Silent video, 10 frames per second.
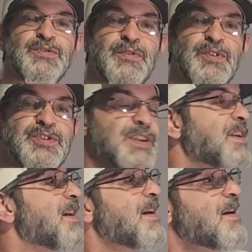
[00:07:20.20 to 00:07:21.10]
version.
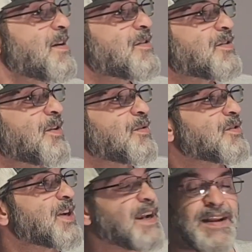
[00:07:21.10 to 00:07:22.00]
So
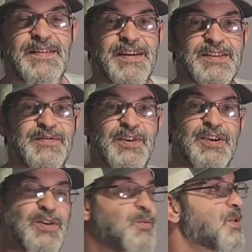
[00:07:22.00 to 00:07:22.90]
check out the next
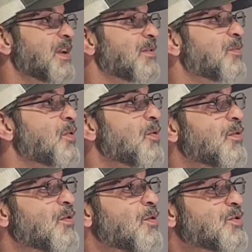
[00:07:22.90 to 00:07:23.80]
video. We'll get both
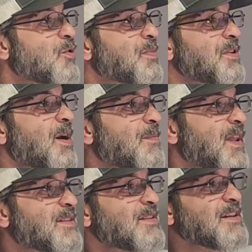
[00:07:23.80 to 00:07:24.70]
of those opened up.
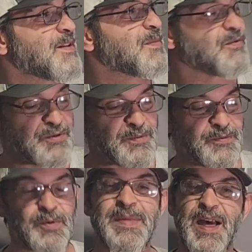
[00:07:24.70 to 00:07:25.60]
That's going to give me room
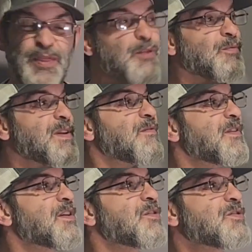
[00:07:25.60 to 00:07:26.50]
for about 3
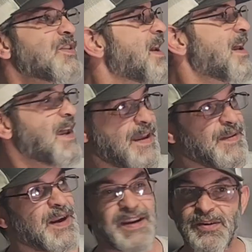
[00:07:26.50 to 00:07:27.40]
figures, and
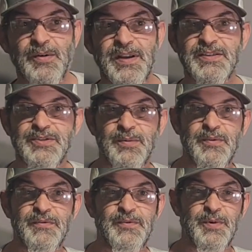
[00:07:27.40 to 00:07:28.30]
then I can go ahead and start
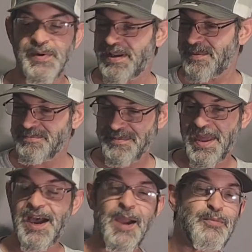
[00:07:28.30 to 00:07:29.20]
moving forward again.
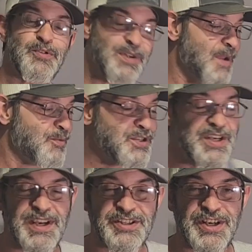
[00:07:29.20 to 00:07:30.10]
I appreciate
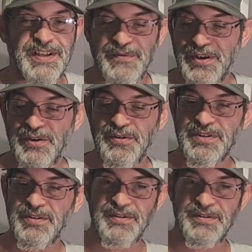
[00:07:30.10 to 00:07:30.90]
you guys checking the videos.